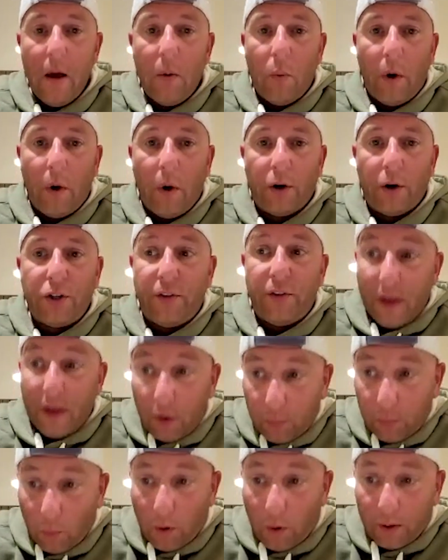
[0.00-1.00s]
where she
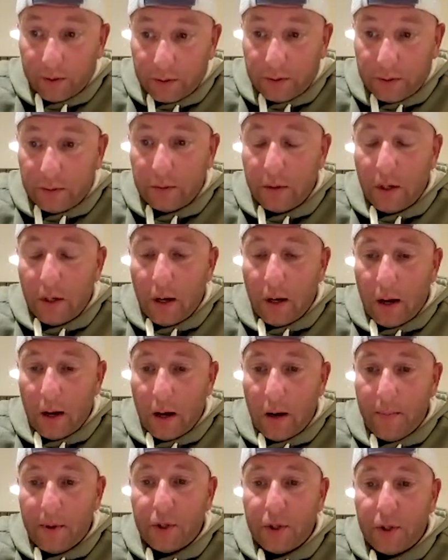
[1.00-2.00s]
failed once,
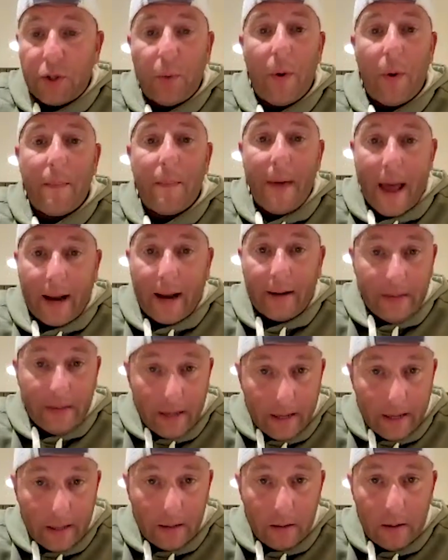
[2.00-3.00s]
but she went back and
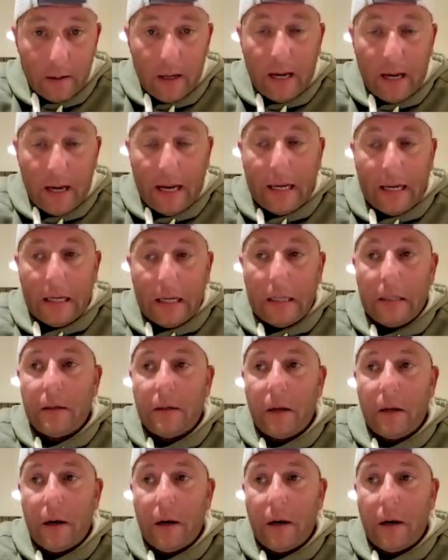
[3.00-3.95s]
did it. And